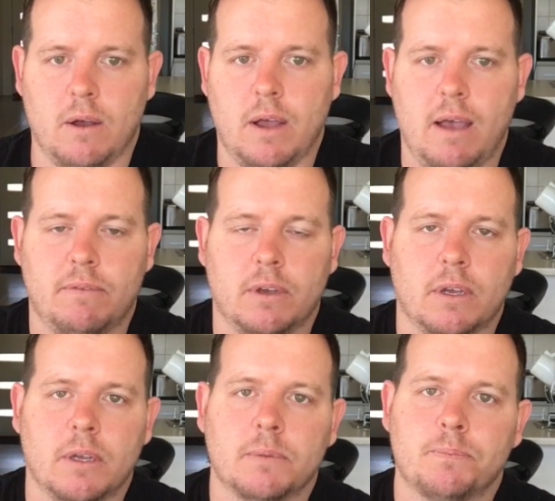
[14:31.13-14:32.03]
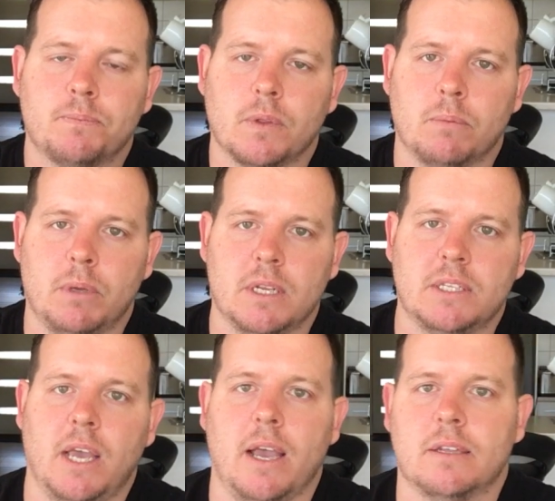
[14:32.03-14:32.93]
have a bit of
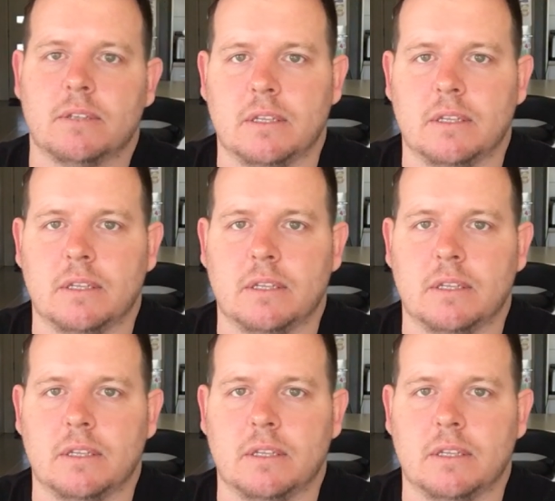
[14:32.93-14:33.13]
text,